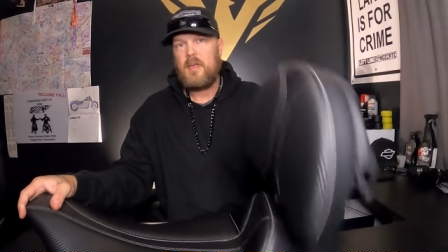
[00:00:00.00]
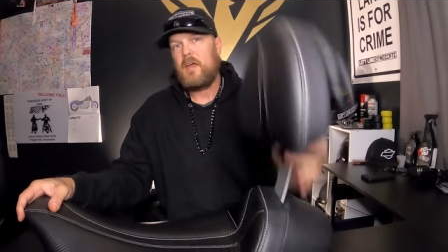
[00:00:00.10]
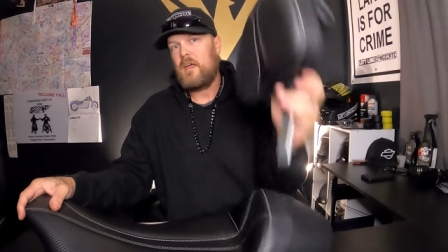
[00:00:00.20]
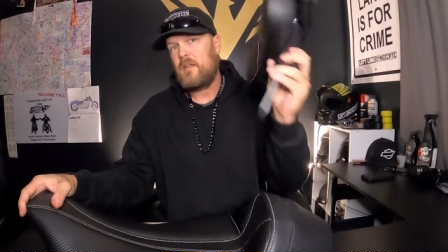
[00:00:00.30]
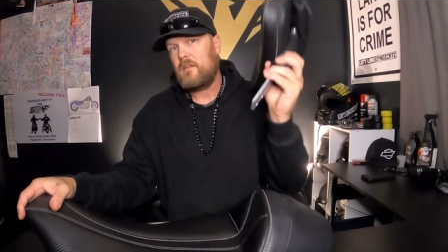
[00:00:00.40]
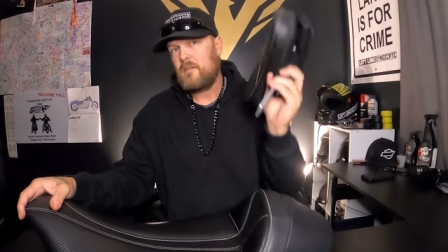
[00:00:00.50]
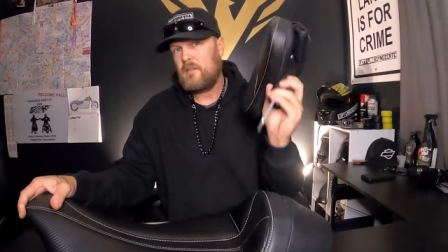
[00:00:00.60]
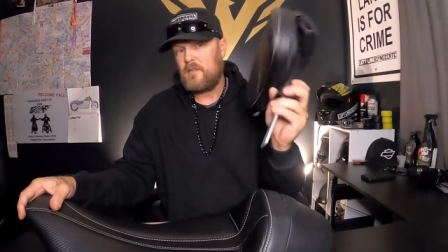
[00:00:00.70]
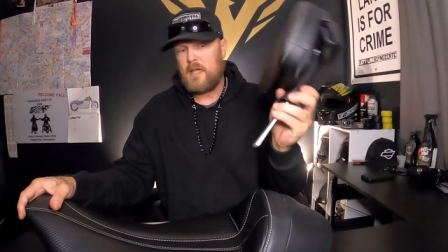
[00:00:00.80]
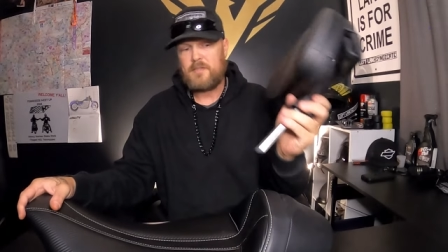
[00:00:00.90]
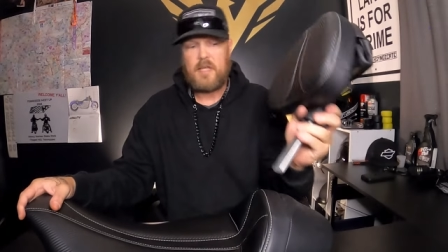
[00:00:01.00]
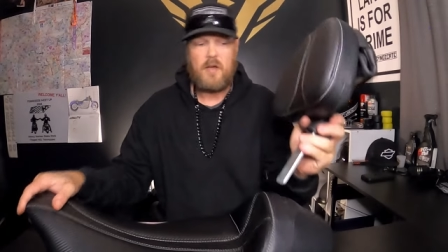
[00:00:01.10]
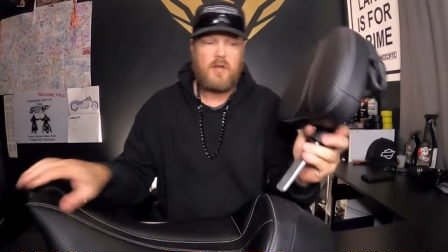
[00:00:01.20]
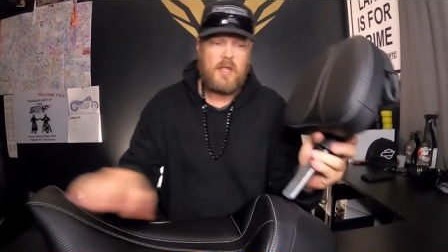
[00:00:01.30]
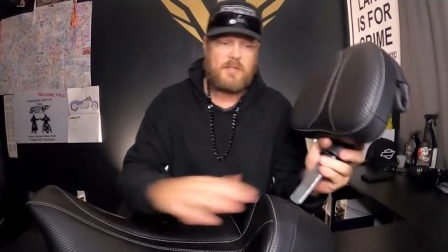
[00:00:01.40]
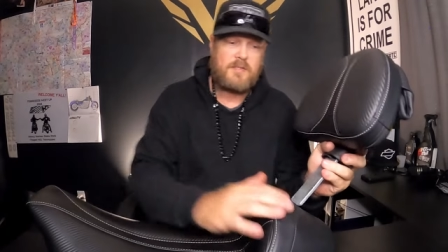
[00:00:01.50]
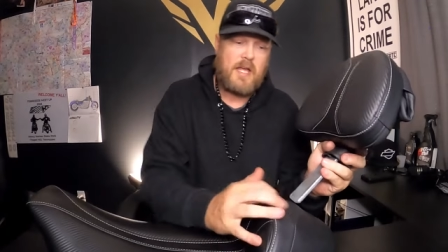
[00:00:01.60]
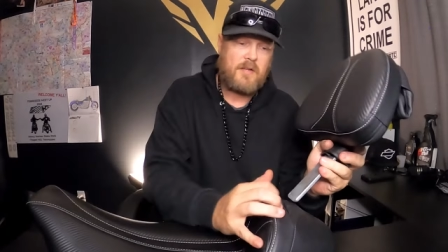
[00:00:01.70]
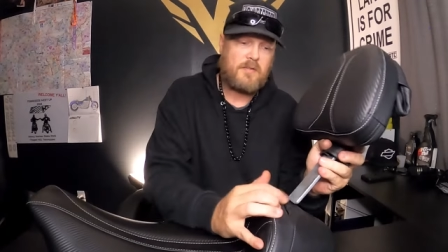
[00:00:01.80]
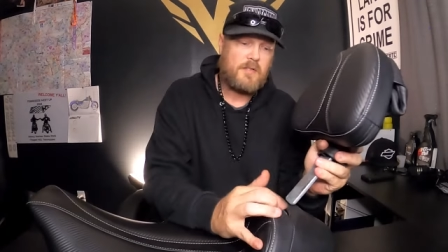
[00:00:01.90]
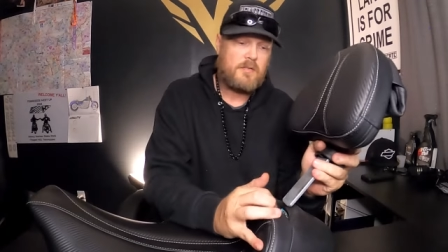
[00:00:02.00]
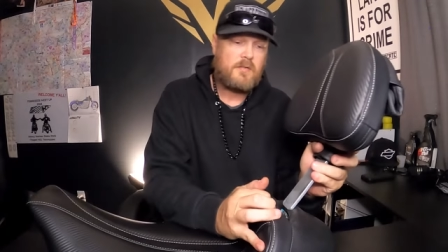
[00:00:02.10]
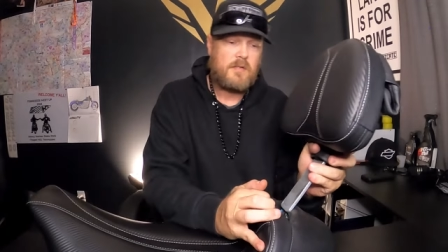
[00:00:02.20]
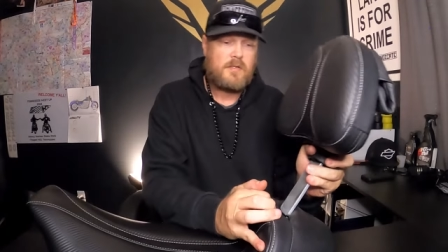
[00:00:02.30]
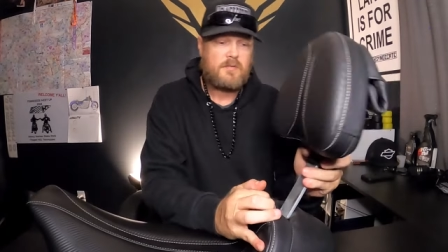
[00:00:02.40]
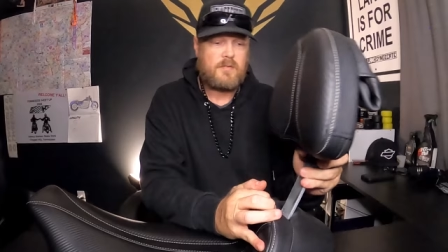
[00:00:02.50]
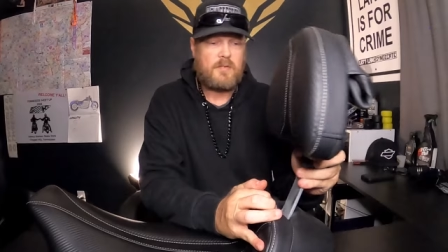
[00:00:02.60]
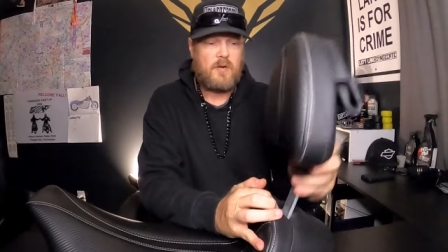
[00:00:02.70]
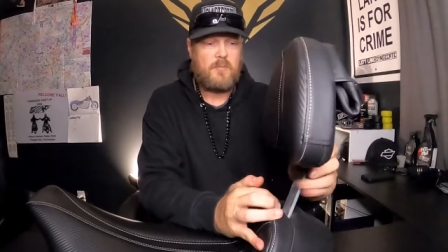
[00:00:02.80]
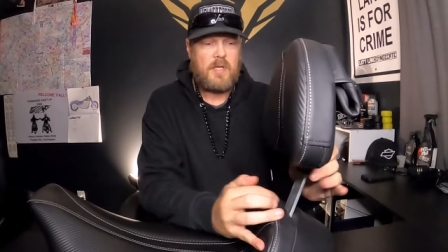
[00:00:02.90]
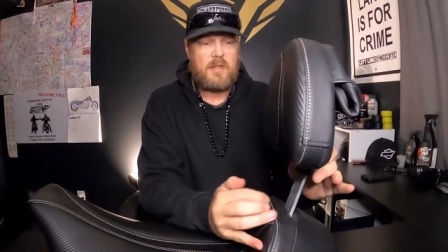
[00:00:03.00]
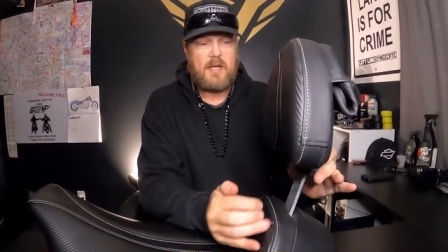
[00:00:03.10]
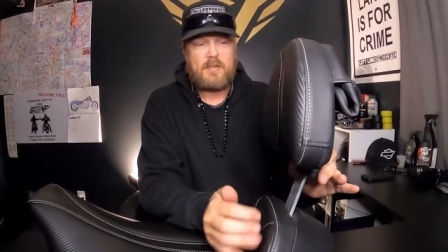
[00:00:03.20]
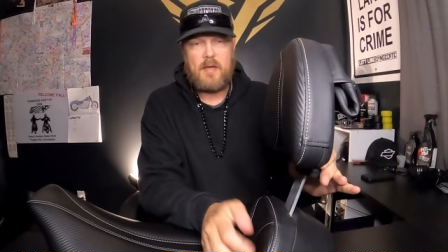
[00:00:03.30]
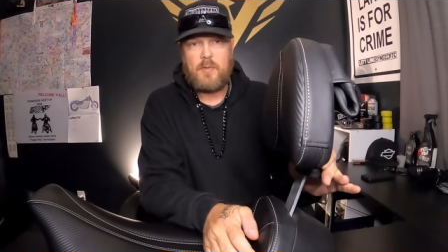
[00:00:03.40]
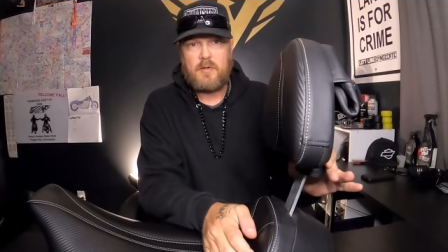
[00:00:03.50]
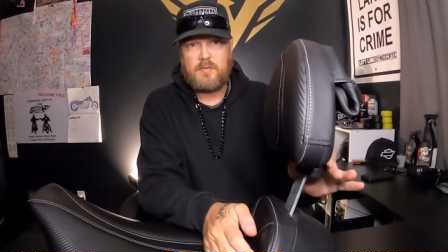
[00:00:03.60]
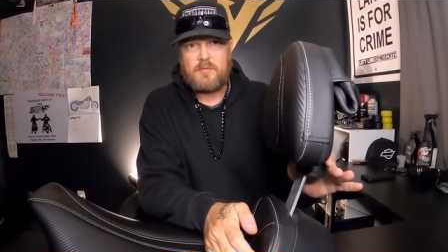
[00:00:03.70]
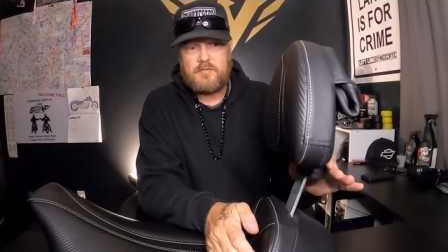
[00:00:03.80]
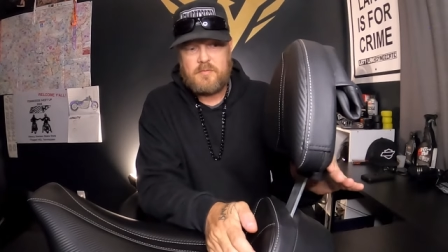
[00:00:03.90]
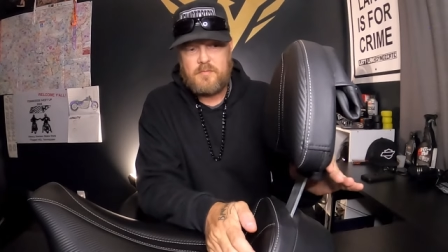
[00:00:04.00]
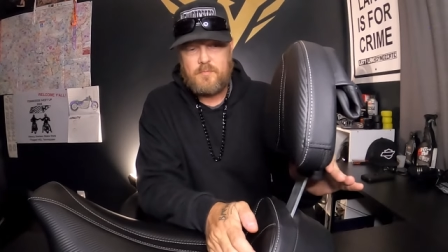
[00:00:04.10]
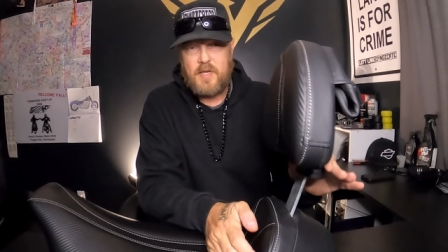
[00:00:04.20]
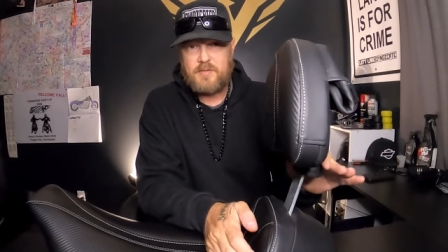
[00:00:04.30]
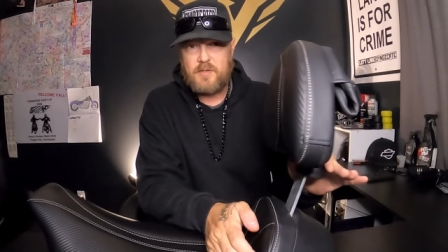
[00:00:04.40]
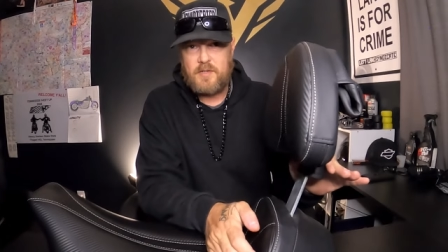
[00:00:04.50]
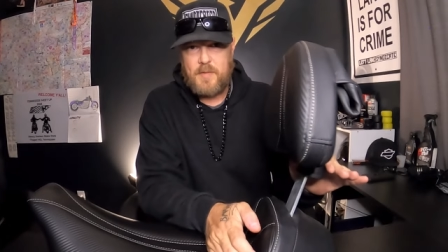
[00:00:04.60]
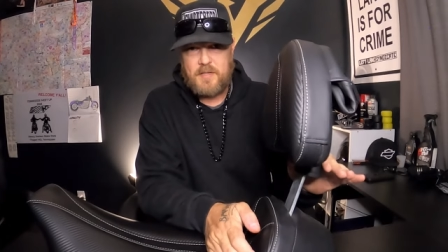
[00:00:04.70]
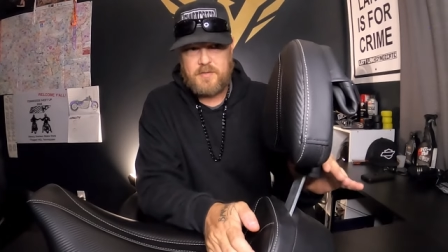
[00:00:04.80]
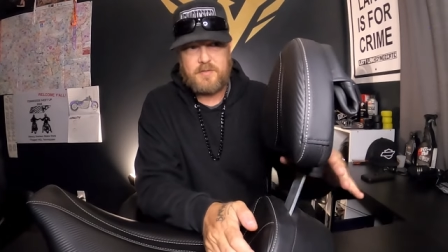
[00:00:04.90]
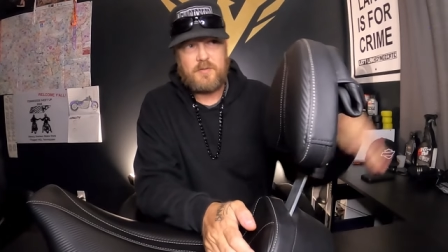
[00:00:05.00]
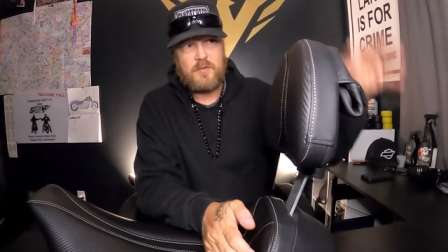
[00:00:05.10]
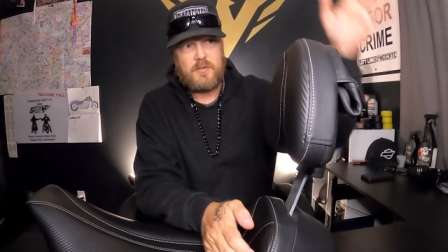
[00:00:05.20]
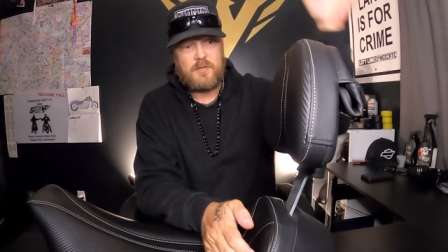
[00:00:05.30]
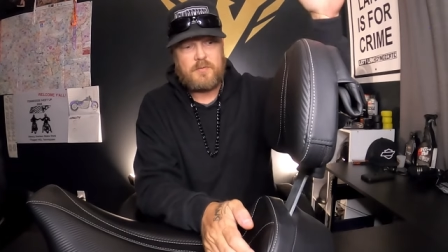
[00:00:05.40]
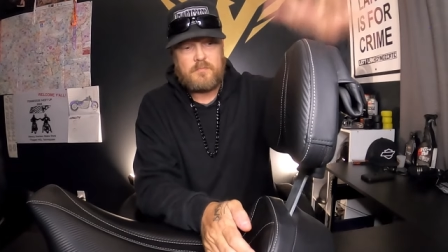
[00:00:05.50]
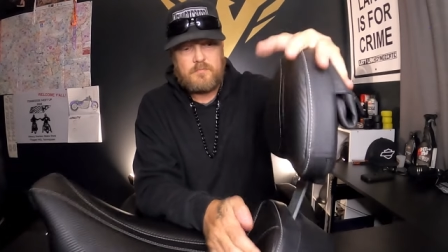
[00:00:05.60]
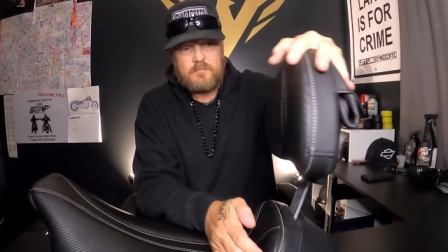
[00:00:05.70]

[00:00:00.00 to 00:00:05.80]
And that's not, that's not good. So don't be like that person. Make sure it makes this noise.